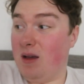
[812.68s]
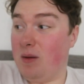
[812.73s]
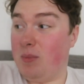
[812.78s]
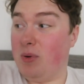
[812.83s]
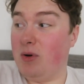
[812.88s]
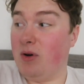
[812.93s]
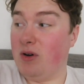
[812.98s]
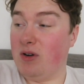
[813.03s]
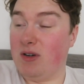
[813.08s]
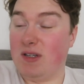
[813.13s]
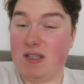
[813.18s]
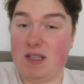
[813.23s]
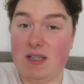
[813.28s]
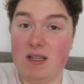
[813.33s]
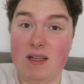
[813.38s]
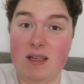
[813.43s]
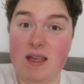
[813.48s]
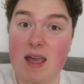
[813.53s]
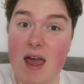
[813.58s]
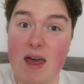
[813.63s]
But
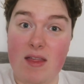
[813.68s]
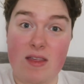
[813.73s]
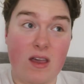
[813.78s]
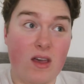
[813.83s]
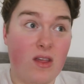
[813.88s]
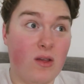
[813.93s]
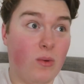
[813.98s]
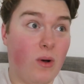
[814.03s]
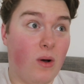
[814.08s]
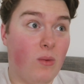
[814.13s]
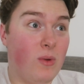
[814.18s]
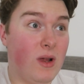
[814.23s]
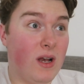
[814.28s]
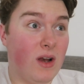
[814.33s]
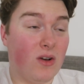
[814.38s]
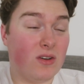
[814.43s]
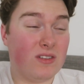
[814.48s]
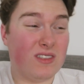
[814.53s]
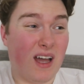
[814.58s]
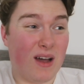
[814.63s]
yeah, the other one we
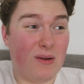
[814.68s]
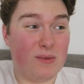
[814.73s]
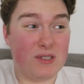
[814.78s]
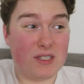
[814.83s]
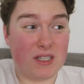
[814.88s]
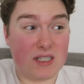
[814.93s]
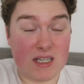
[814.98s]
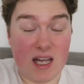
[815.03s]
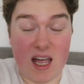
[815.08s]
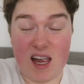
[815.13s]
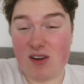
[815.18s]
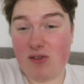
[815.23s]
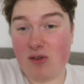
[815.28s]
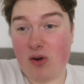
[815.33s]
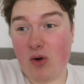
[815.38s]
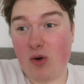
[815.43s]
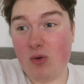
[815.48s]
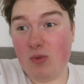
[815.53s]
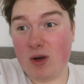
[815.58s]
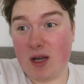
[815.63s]
looked at was a
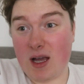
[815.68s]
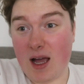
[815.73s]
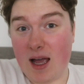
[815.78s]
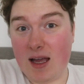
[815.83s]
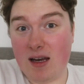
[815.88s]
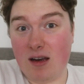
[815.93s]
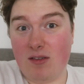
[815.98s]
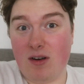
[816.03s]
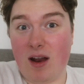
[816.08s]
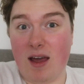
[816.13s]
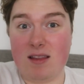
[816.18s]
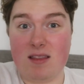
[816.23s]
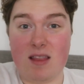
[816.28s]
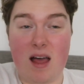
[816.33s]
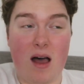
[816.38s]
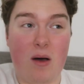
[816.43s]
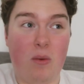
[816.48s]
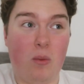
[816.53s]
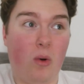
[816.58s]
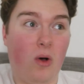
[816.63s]
Tyrone. We kind of like
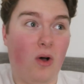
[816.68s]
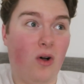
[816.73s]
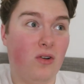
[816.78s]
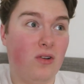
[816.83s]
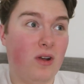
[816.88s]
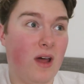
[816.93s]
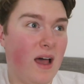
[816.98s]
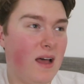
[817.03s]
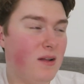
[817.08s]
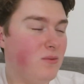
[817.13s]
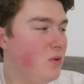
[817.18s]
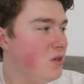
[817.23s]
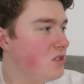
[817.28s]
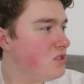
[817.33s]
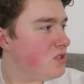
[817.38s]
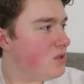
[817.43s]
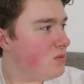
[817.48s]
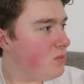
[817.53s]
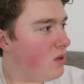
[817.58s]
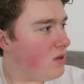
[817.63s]
that one. And
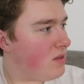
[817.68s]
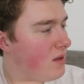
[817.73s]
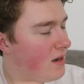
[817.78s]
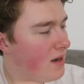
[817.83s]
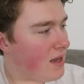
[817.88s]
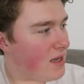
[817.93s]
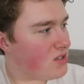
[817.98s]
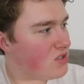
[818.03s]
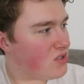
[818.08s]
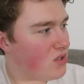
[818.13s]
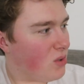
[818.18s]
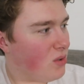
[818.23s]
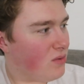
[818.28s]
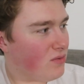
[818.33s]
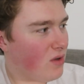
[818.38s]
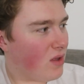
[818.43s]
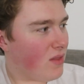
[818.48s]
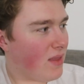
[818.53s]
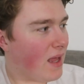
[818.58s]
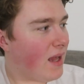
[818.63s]
what's the one that next door
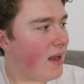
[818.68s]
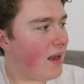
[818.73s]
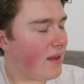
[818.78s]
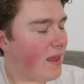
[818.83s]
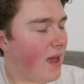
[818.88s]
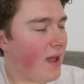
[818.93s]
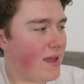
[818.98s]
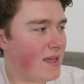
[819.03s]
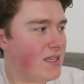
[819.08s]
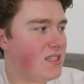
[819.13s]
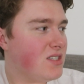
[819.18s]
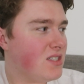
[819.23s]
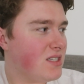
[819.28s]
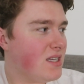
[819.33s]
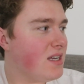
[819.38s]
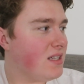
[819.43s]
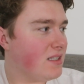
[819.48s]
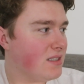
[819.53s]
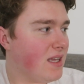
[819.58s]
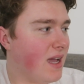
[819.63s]
have got? That is Kilda.
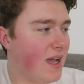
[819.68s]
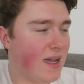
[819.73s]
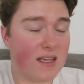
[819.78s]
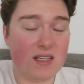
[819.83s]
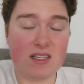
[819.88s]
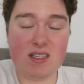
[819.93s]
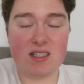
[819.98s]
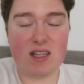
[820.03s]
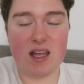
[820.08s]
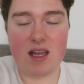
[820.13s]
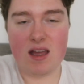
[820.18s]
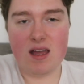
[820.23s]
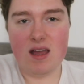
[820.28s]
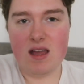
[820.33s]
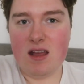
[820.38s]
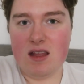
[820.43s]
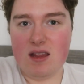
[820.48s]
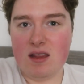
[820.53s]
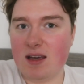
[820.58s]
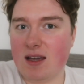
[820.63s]
Still nice. The
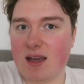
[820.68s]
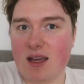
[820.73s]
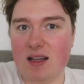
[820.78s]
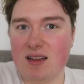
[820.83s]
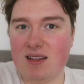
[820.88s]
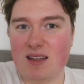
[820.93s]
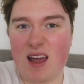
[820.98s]
Kilda.